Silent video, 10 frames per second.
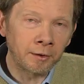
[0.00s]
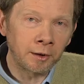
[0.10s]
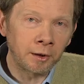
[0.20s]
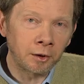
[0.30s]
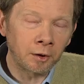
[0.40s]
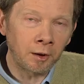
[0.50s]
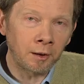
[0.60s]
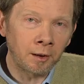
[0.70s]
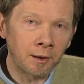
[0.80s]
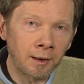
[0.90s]
is an
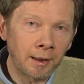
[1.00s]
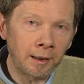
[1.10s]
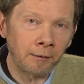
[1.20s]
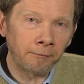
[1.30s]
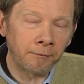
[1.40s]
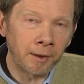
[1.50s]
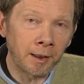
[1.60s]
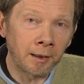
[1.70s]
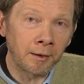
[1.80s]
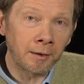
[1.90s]
eternal life
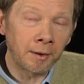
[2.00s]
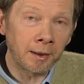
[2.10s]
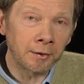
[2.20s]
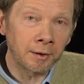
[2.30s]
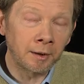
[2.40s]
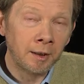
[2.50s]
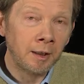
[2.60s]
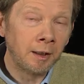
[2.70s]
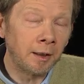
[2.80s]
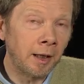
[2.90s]
there. There is a
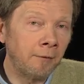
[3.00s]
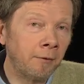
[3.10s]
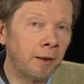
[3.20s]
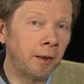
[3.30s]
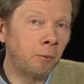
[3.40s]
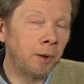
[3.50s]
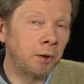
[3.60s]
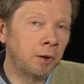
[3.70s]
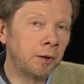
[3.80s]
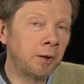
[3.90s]
level at
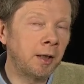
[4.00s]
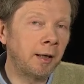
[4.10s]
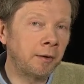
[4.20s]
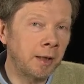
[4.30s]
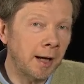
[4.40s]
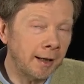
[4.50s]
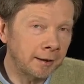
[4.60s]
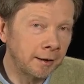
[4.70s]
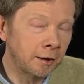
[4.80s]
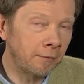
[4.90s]
which the, the
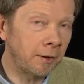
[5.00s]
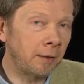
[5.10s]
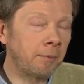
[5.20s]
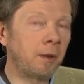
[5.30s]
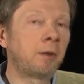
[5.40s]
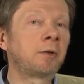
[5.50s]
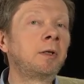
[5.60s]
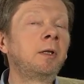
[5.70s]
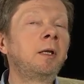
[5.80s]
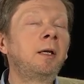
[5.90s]
essence of that
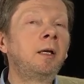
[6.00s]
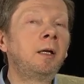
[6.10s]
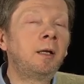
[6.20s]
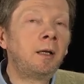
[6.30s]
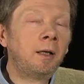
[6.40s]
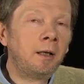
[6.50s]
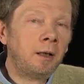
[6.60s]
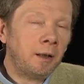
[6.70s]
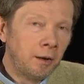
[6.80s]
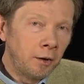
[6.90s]
person,
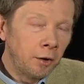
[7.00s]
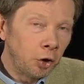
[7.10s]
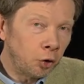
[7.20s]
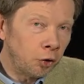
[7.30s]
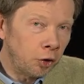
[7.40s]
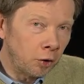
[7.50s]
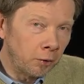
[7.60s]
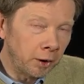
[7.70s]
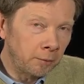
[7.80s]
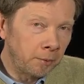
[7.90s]
you know
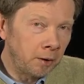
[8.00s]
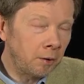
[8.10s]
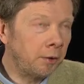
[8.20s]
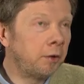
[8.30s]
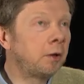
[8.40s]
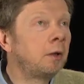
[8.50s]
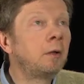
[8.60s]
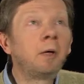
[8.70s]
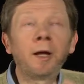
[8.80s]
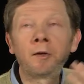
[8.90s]
it beyond
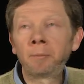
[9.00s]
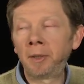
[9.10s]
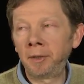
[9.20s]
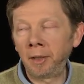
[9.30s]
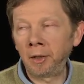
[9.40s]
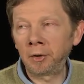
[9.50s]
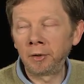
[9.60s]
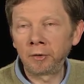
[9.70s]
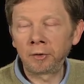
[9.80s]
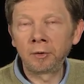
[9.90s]

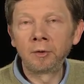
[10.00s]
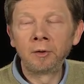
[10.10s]
explanations,